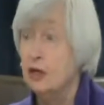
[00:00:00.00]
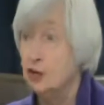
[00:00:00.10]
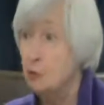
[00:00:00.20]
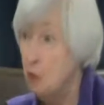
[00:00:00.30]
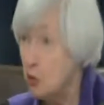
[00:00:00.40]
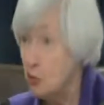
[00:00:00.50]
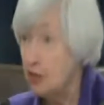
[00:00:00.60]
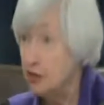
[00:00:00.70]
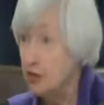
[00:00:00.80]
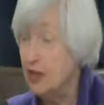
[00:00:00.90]
at the
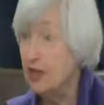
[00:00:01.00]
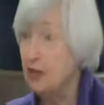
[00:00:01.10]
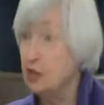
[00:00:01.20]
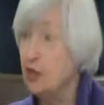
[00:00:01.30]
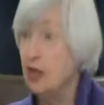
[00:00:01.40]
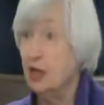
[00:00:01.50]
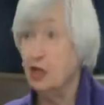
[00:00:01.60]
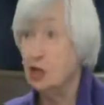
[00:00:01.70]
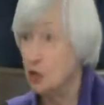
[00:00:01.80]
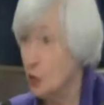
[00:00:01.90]
moment is
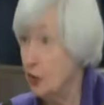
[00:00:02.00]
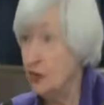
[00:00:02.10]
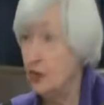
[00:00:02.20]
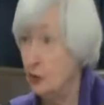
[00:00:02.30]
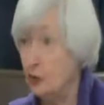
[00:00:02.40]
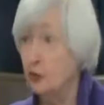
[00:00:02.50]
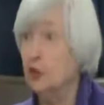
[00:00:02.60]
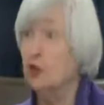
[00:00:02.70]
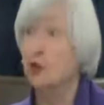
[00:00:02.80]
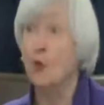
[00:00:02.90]

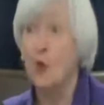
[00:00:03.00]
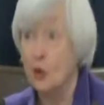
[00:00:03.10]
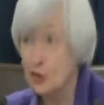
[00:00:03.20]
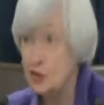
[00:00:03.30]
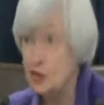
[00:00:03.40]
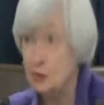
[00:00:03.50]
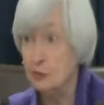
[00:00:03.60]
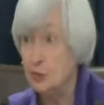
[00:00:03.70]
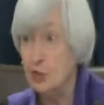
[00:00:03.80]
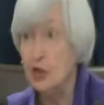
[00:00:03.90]
extraordinarily or
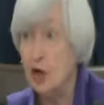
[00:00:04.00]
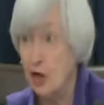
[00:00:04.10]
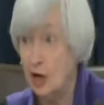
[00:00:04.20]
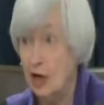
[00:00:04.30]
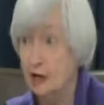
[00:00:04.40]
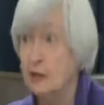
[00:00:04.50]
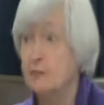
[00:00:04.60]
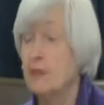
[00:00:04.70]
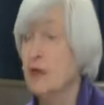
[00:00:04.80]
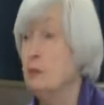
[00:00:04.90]
worrisomely high,
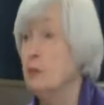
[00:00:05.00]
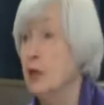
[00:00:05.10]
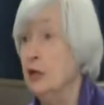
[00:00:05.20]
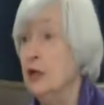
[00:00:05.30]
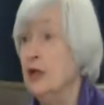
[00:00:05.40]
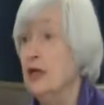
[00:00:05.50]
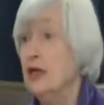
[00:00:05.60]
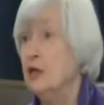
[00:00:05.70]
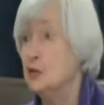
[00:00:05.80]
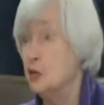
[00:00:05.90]
but
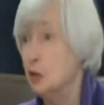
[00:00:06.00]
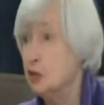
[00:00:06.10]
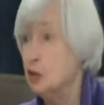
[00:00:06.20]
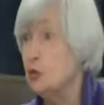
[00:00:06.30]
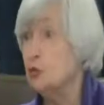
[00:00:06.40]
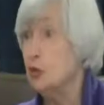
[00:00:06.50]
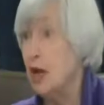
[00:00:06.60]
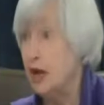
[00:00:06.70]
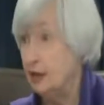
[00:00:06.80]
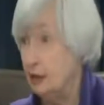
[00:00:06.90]
it's also
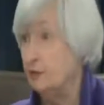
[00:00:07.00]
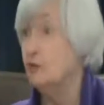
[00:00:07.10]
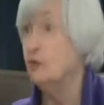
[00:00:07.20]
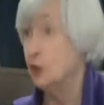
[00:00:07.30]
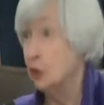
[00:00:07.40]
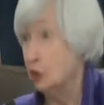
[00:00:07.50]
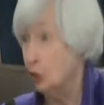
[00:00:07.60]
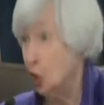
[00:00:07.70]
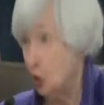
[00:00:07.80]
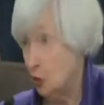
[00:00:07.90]
not very
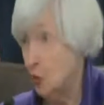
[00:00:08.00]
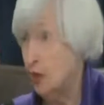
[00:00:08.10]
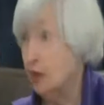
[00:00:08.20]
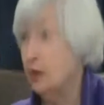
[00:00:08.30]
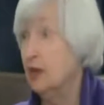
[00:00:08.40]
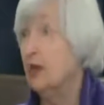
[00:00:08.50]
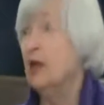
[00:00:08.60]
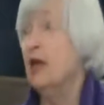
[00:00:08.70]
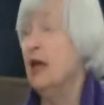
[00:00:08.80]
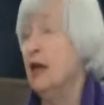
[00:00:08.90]
low.
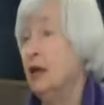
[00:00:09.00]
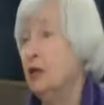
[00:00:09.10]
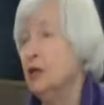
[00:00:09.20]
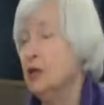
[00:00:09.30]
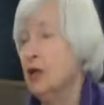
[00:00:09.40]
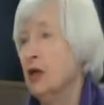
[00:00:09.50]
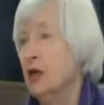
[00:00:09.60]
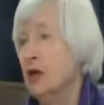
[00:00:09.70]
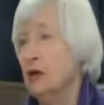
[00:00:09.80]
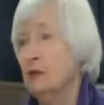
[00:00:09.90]
And
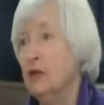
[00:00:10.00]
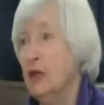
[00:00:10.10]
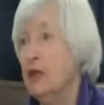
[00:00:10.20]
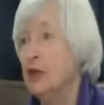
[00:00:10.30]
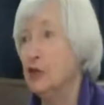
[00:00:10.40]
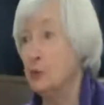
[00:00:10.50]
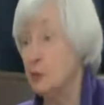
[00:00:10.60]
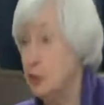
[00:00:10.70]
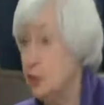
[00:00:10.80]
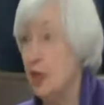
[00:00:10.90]
it's
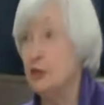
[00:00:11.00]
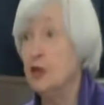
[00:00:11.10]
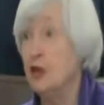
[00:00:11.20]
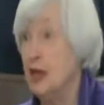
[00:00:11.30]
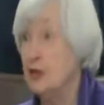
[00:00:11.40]
projected,